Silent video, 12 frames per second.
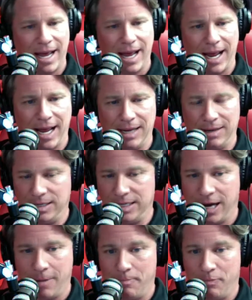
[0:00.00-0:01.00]
and
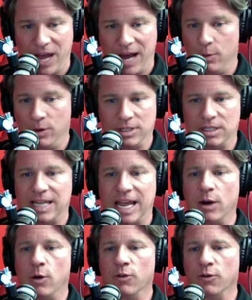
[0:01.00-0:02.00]
that was
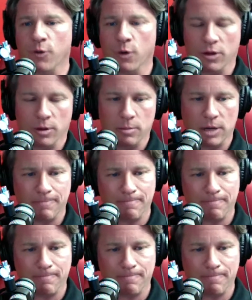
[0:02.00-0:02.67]
day over for them.